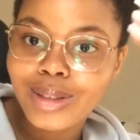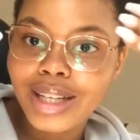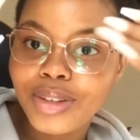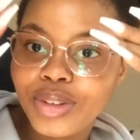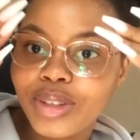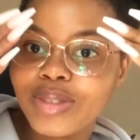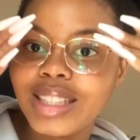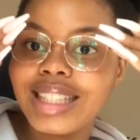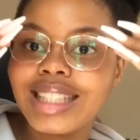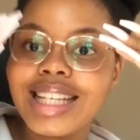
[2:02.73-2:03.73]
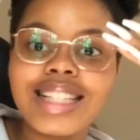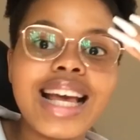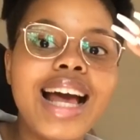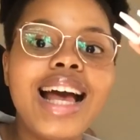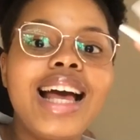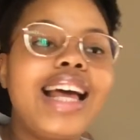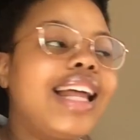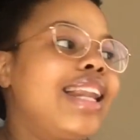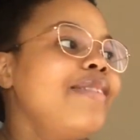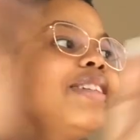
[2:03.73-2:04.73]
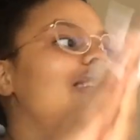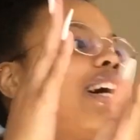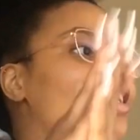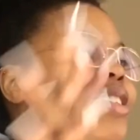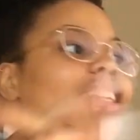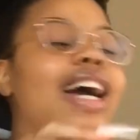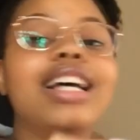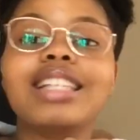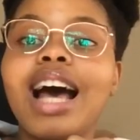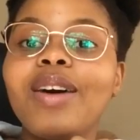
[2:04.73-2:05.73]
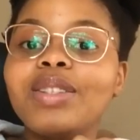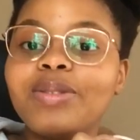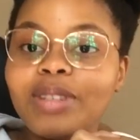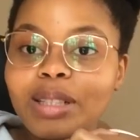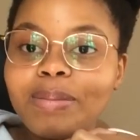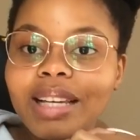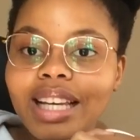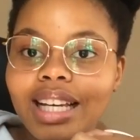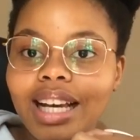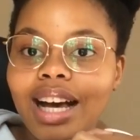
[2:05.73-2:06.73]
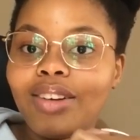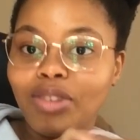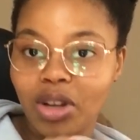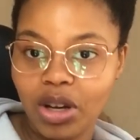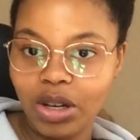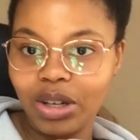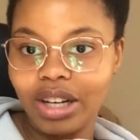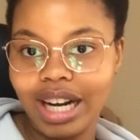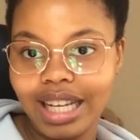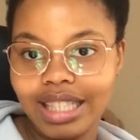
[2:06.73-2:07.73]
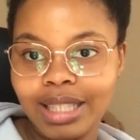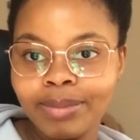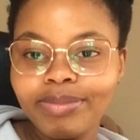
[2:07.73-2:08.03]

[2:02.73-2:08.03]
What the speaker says: get rid of these things. Let me tell you guys, I was filming a vlog, right?